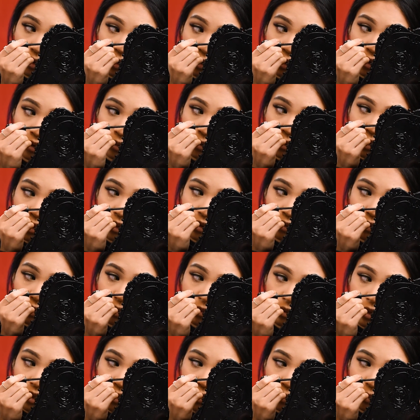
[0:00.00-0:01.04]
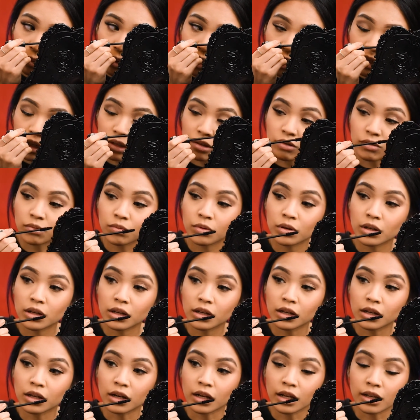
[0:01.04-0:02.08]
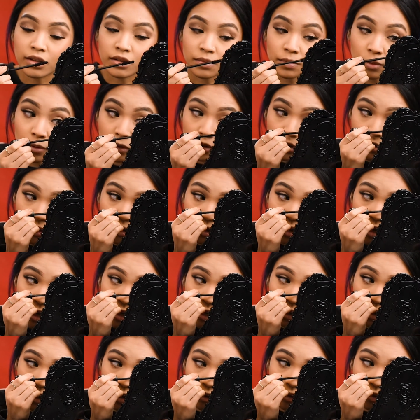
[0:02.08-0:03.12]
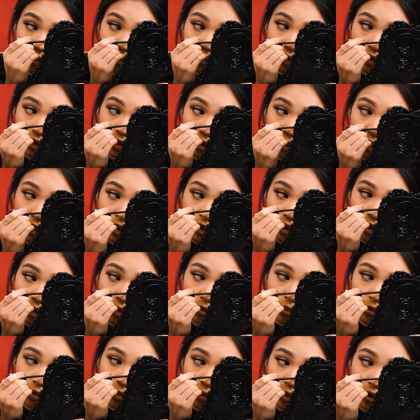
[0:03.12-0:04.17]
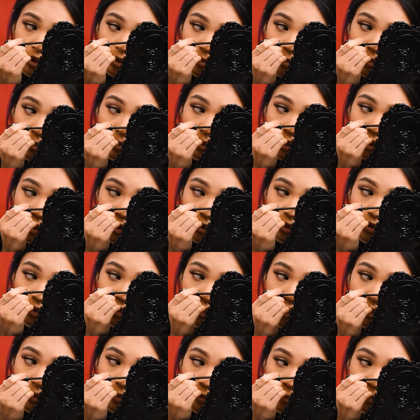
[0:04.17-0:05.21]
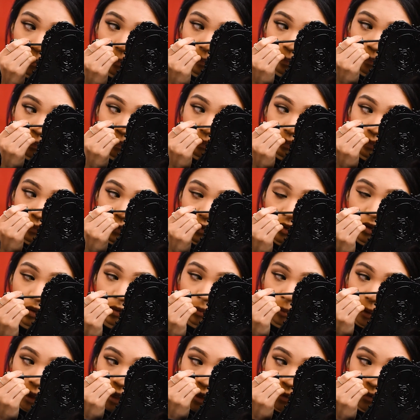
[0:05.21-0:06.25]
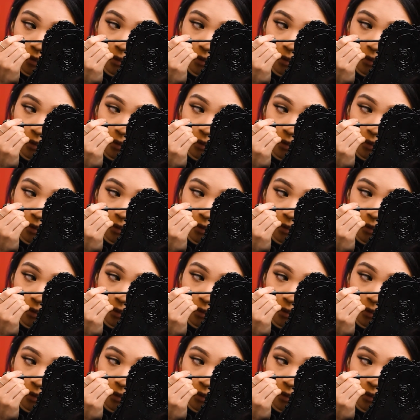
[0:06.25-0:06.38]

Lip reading: Because when you do it when it's wet, it's really gonna smudge and ruin the look, so just wait.